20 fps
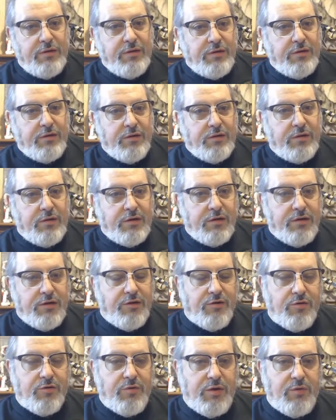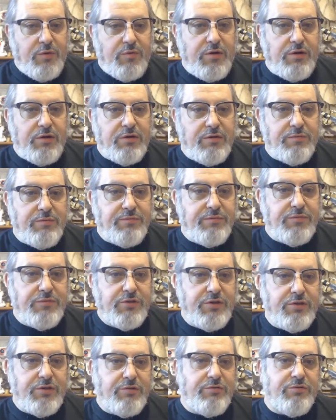You're quite welcome.
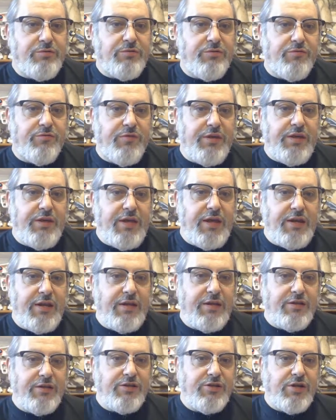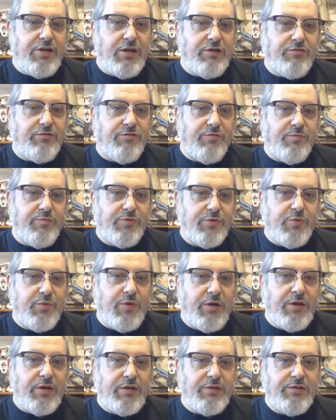So 3 Cadian shock troop
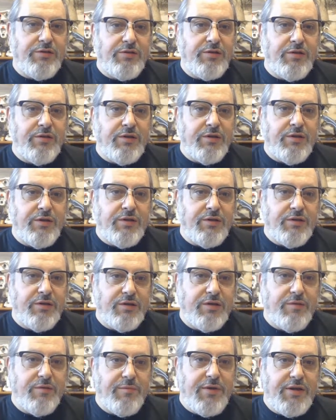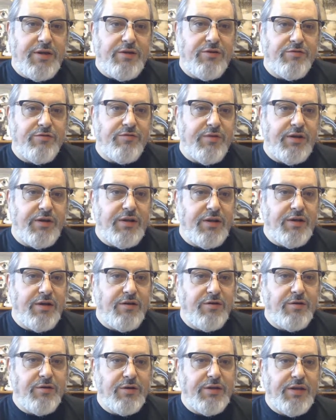squads. The commanders right now
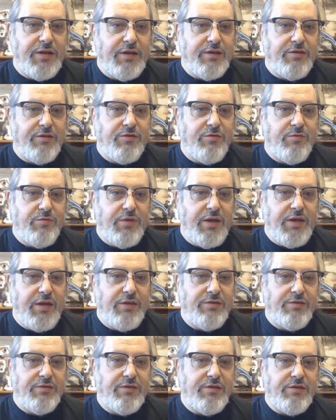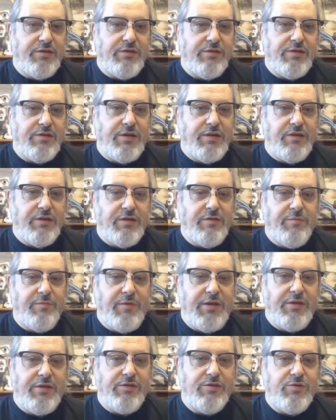are 2 Castellans and a
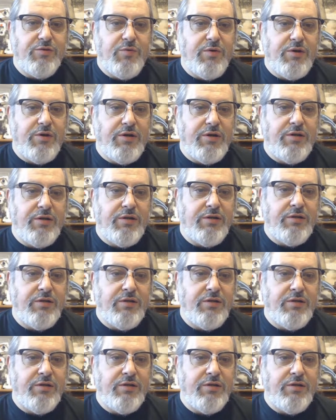command squad.